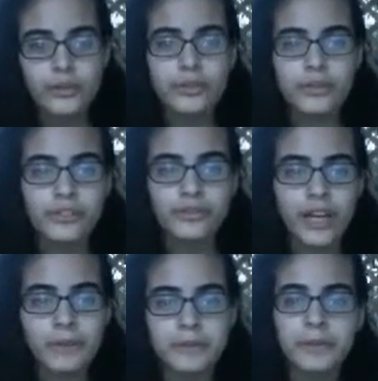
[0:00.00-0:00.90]
numerous of
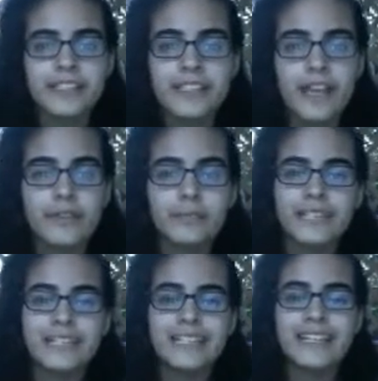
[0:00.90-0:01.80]
times because
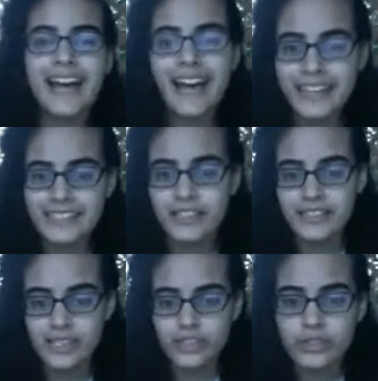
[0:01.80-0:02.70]
everybody has
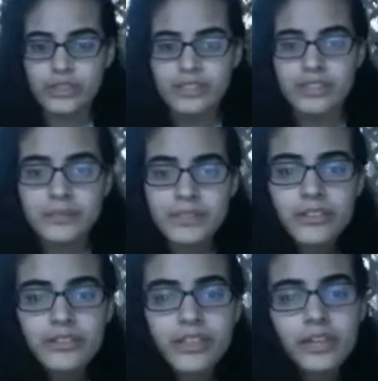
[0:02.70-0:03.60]
essentially the same
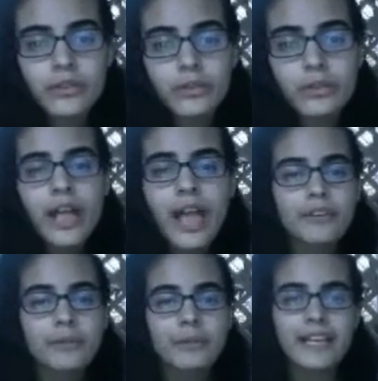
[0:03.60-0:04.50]
cell cycle.
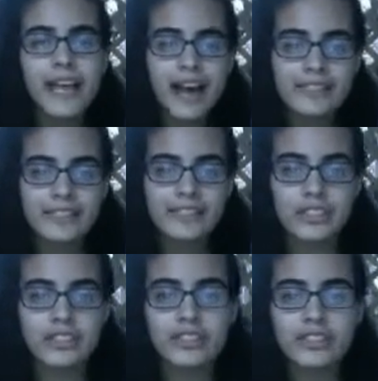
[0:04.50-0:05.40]
Everybody has
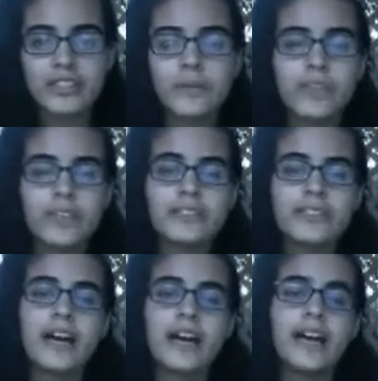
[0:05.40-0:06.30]
essentially the same things
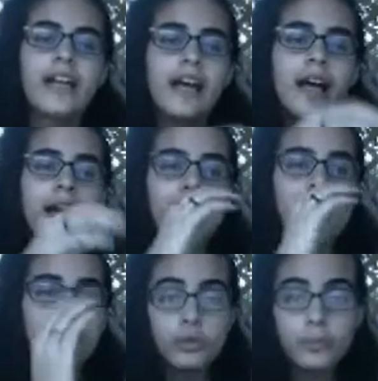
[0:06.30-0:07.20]
that
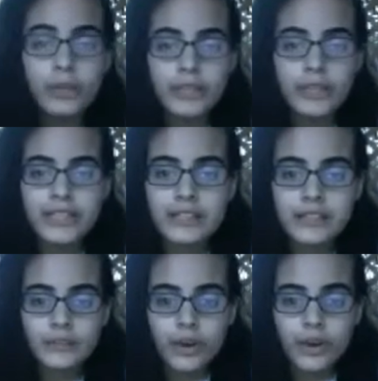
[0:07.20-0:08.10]
ubiquitin
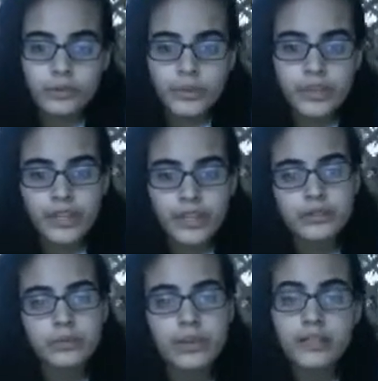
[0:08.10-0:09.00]
is involved with,
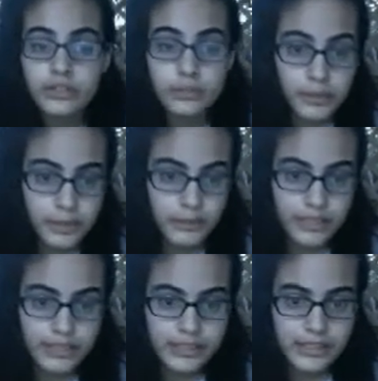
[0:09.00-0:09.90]
hence why it's
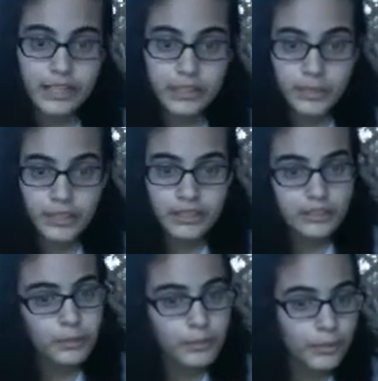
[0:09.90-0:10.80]
ubiquitous and hence why it is
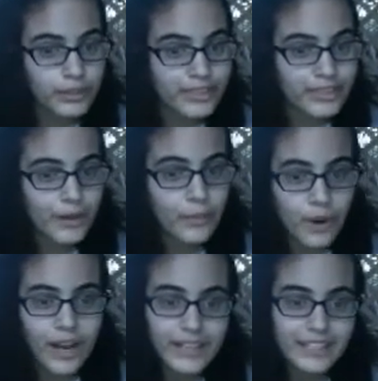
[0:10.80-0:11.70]
so important and
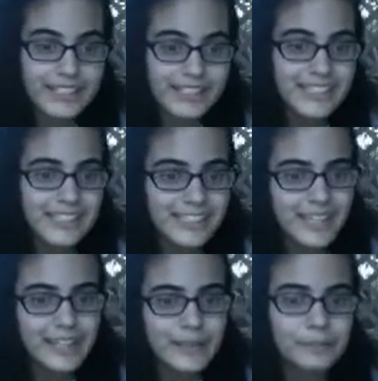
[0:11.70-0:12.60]
why it is the
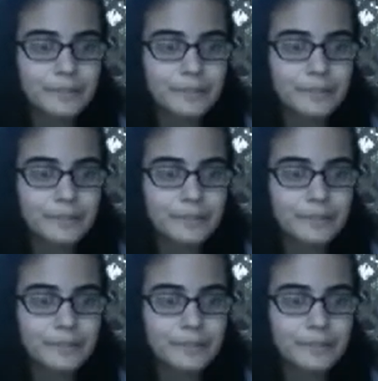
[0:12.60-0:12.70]
same.